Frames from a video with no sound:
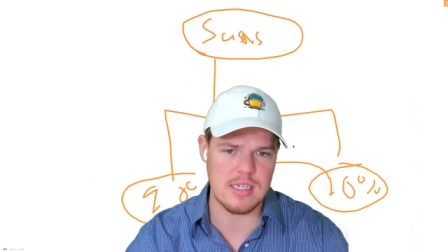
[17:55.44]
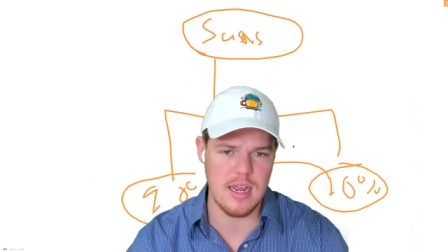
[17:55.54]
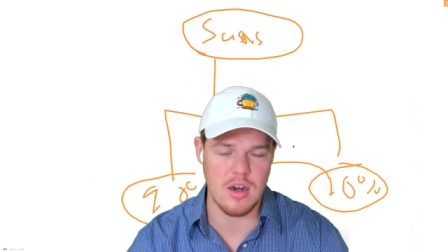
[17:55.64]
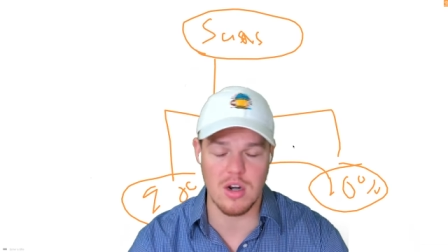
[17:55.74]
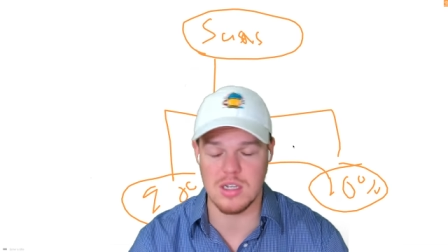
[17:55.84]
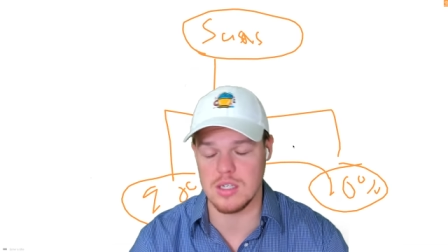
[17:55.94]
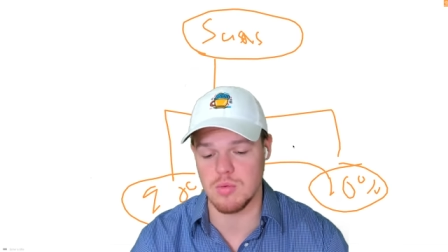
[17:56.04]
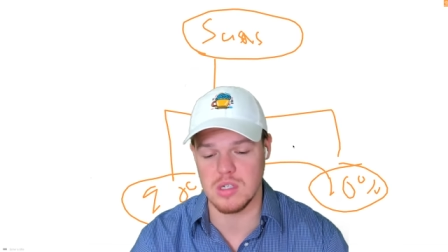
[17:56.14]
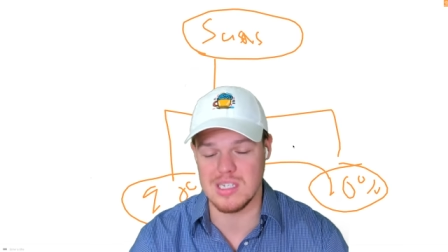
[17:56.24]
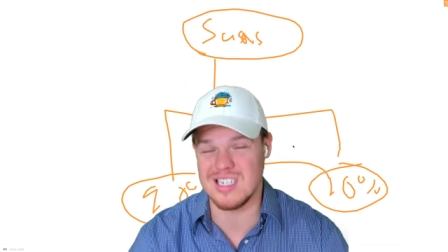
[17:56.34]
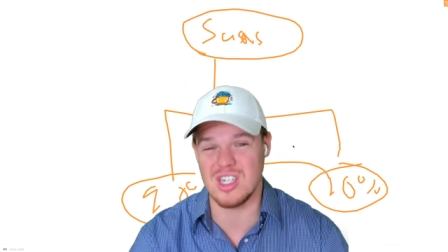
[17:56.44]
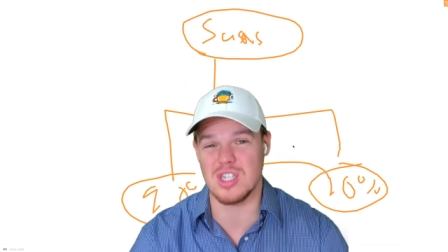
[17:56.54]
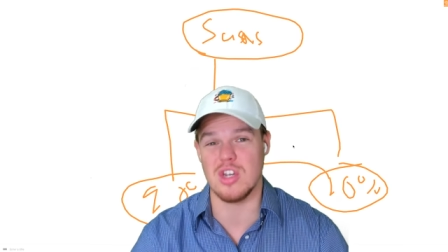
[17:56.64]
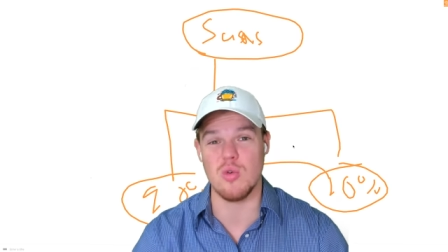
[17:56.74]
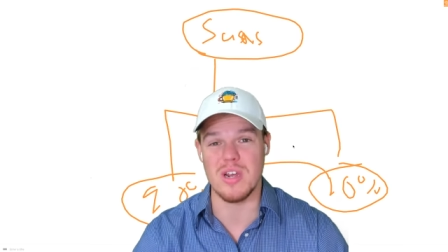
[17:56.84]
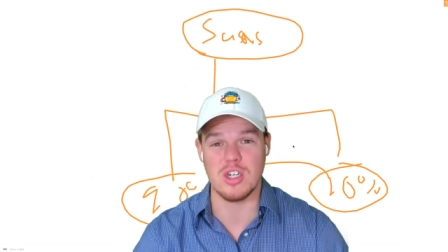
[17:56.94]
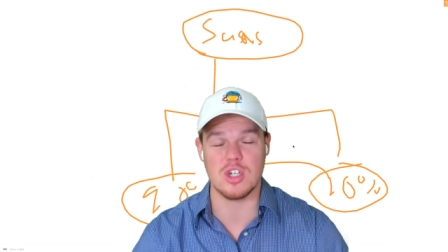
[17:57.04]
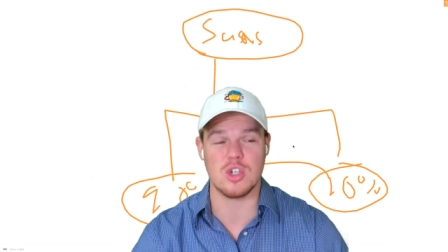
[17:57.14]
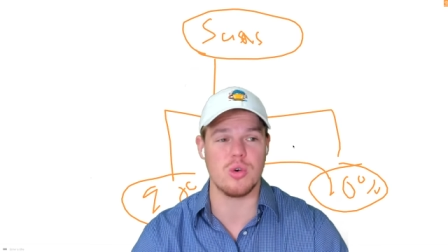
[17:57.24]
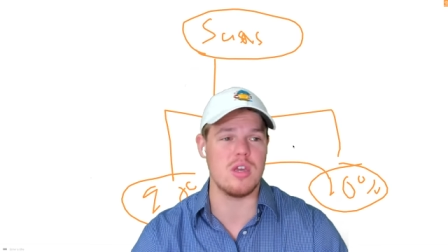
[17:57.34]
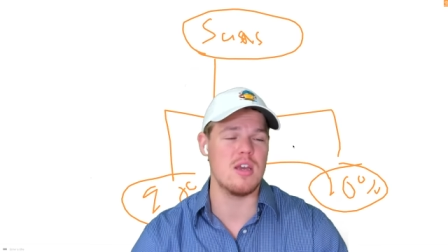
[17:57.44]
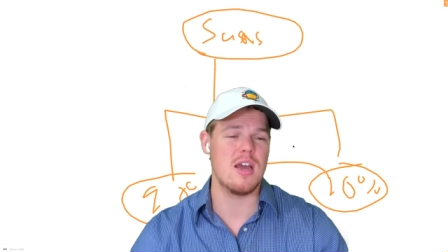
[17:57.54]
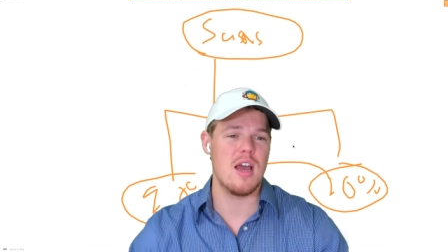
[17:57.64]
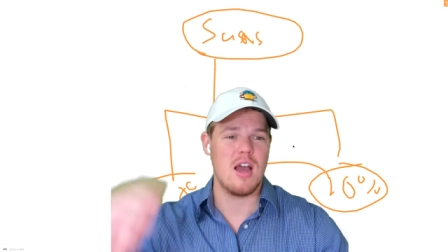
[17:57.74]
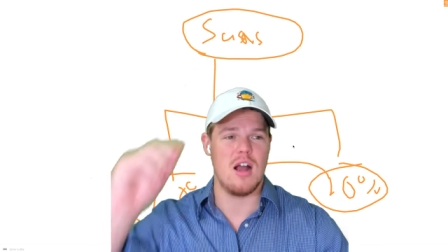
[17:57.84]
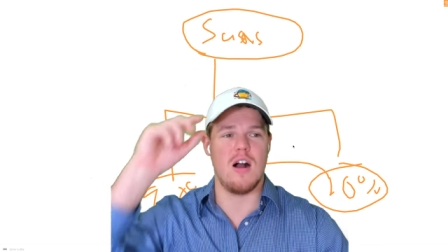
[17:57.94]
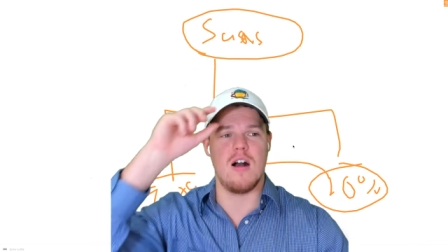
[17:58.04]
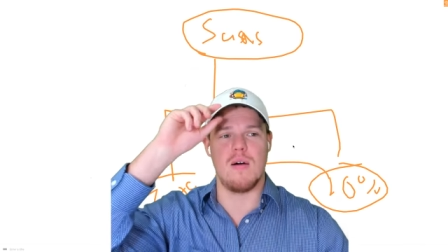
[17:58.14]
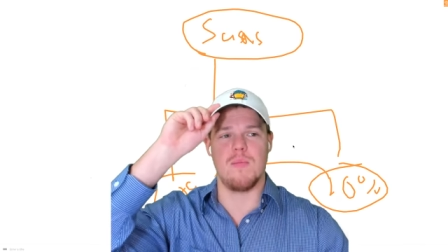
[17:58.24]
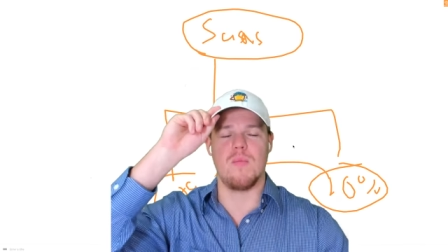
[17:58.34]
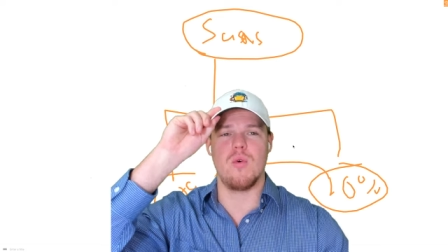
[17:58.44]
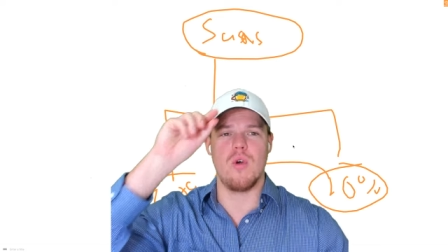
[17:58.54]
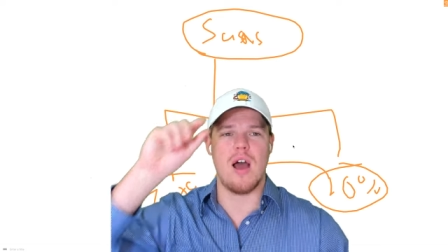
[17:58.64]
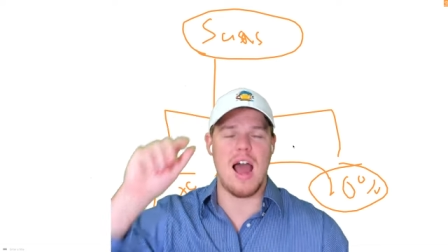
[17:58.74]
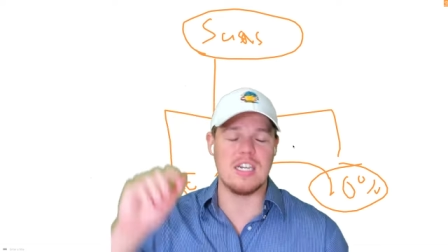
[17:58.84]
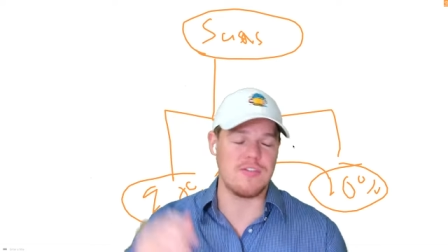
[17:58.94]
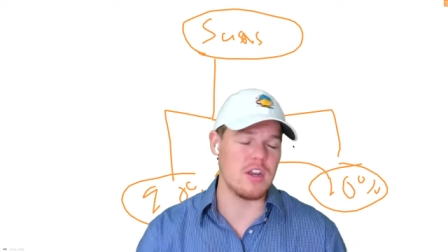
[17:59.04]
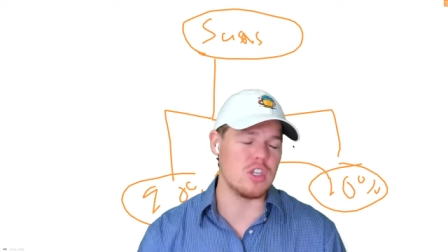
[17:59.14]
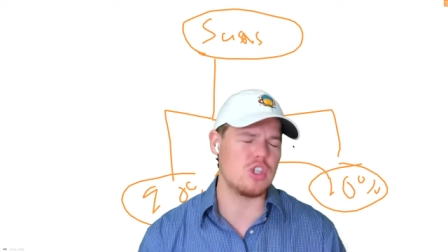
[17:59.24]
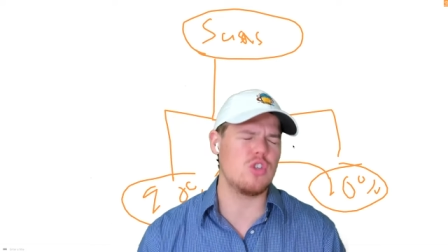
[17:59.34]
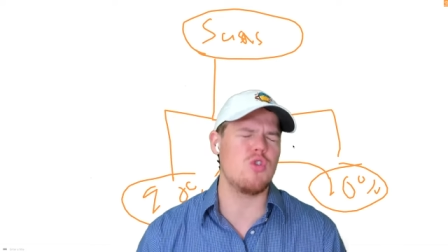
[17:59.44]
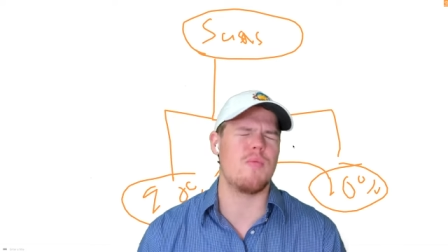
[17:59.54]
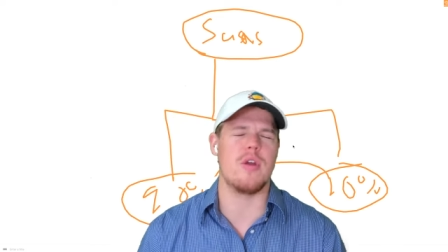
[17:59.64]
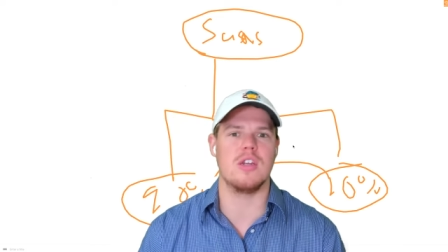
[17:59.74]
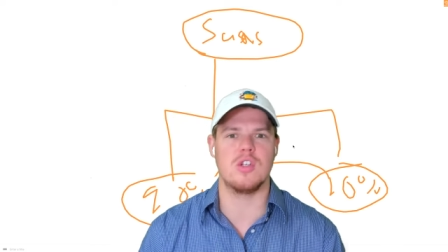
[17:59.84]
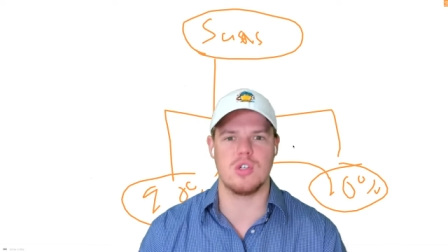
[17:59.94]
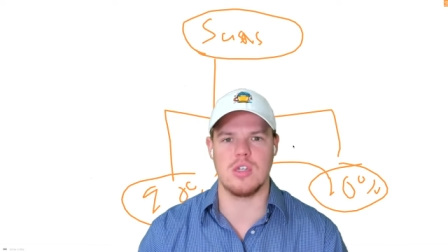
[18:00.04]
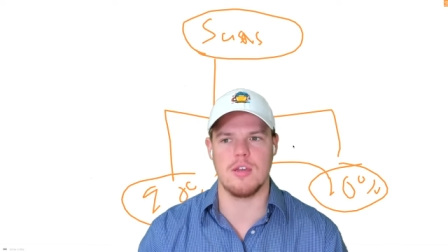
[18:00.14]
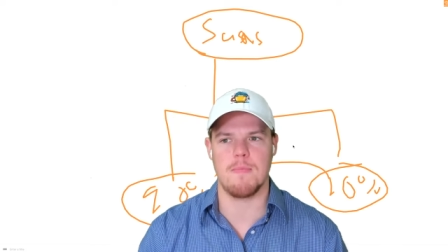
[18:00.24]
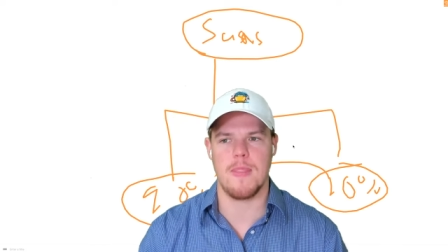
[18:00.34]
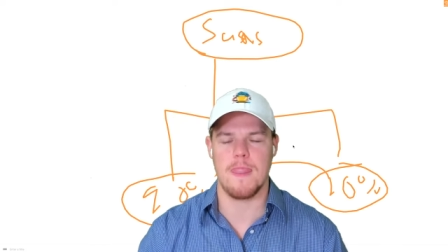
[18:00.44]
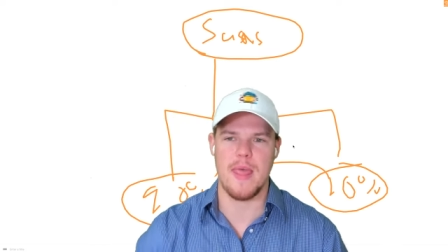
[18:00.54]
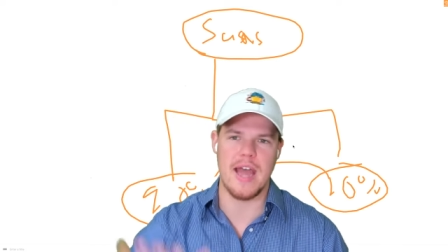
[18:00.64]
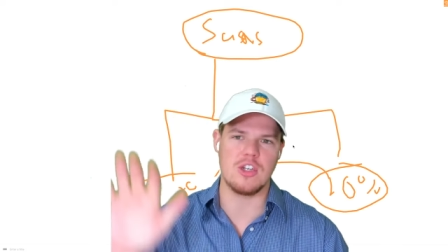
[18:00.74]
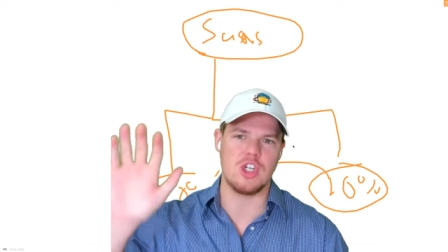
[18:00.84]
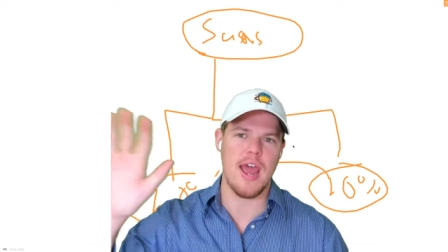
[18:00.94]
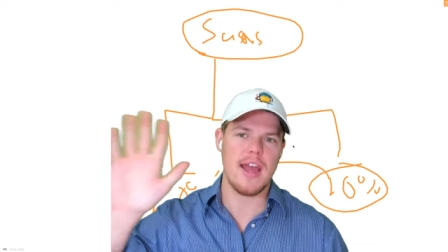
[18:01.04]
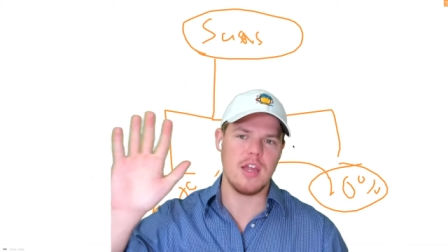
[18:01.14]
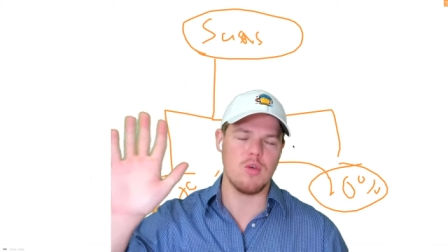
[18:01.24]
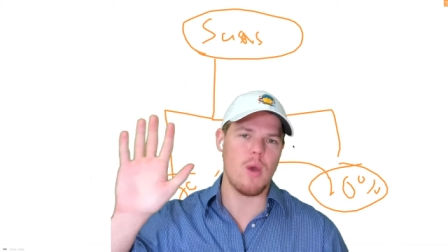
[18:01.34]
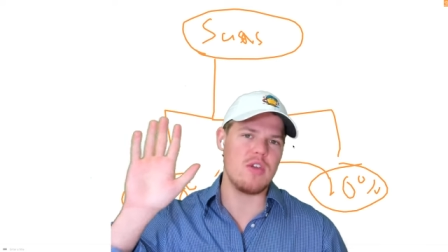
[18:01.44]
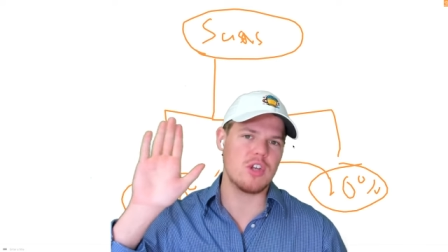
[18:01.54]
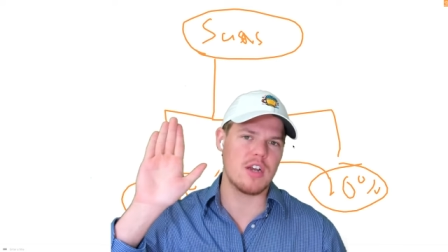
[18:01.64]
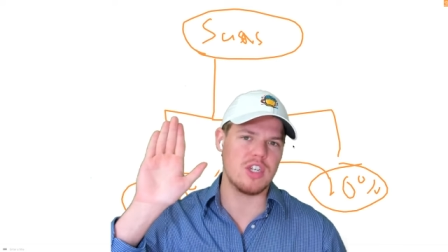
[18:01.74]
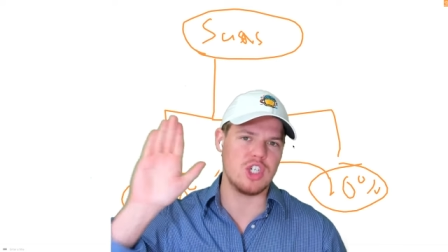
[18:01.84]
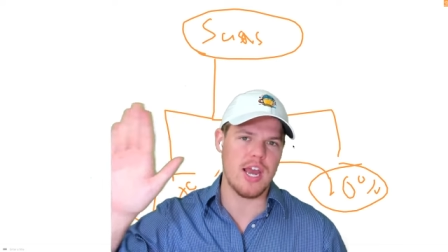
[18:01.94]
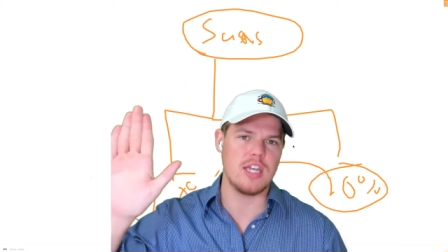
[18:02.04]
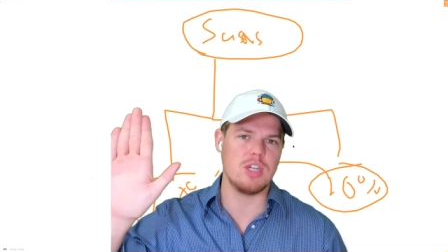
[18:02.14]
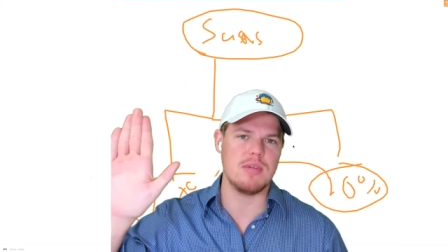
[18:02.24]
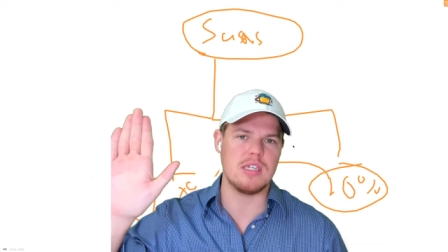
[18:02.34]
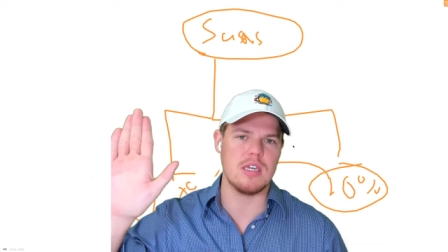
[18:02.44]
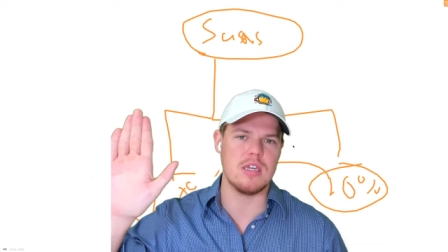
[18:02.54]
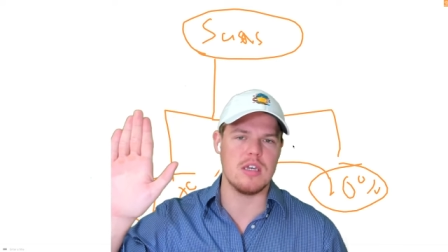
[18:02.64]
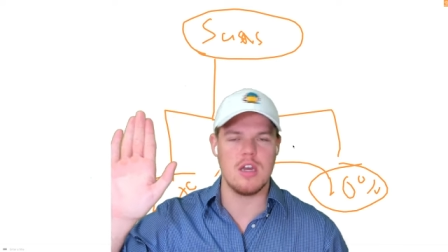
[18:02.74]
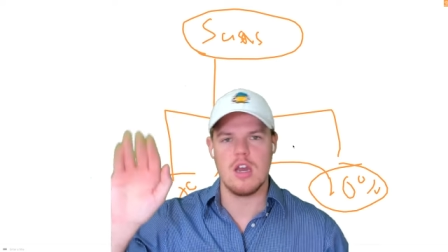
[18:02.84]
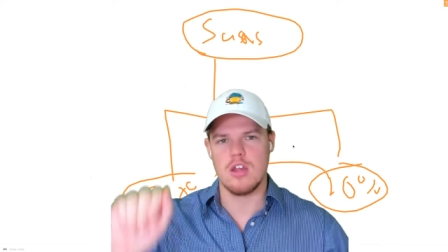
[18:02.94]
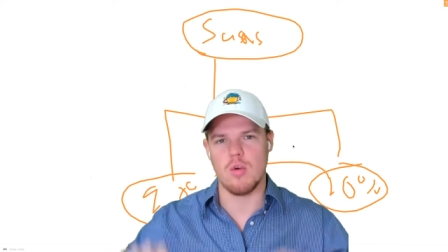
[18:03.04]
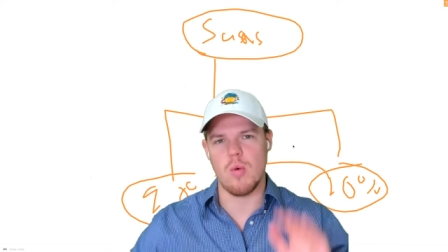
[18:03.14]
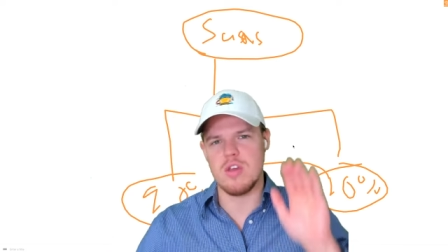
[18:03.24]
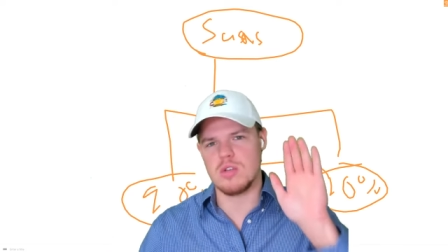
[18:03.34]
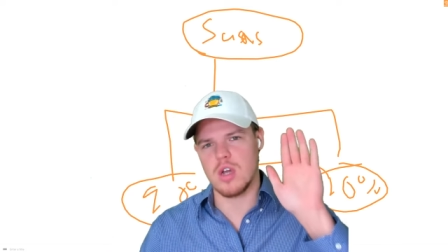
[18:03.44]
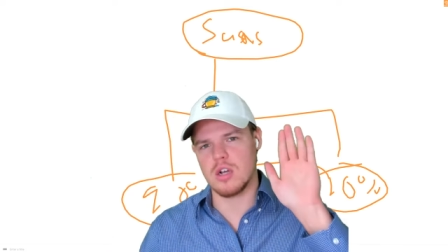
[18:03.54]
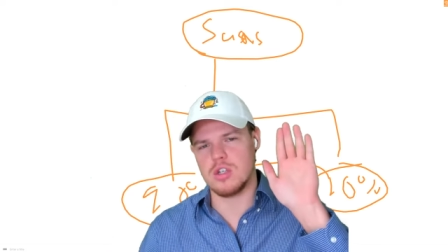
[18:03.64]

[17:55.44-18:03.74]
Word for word: And honestly, this is just a new industry. Um, I just found it super interesting that chat, the way you talk to chat GPT, the way you talk